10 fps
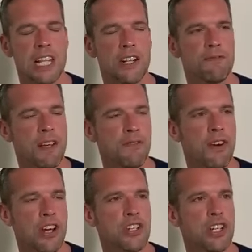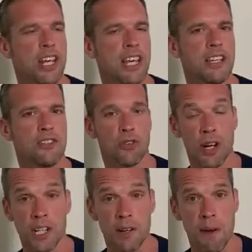and I've never actually
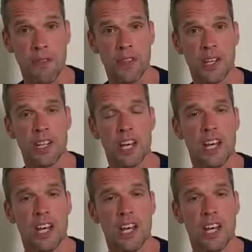tried her method,